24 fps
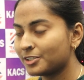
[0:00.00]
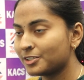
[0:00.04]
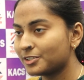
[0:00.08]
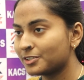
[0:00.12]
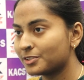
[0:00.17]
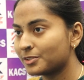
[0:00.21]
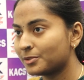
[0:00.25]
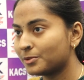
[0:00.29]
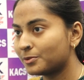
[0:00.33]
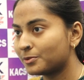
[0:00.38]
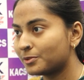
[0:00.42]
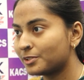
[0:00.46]

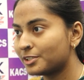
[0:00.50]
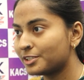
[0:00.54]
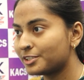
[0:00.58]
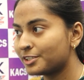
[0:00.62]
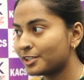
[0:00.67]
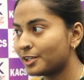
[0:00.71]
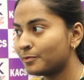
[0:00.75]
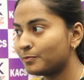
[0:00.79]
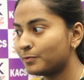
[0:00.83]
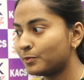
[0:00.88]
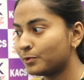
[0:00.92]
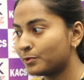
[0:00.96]
So,
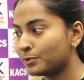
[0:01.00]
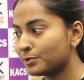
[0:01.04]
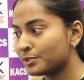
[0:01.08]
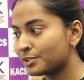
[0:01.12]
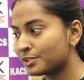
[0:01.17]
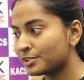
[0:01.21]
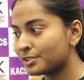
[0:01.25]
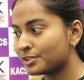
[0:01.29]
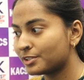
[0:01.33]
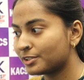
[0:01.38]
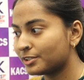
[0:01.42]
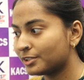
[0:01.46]
Odisha
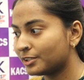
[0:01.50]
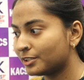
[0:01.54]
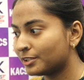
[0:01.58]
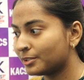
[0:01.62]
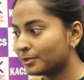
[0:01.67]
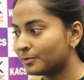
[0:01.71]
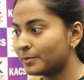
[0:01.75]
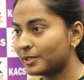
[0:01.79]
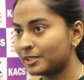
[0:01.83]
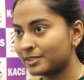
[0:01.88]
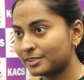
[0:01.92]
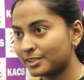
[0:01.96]
Post
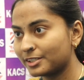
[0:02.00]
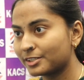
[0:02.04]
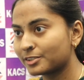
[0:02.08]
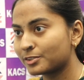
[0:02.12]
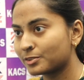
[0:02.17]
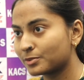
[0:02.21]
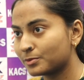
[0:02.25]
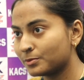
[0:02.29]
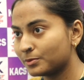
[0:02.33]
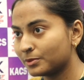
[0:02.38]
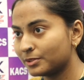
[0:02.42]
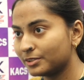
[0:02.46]
Basic
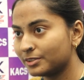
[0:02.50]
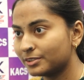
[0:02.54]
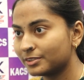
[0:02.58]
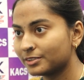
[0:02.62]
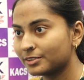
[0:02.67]
School.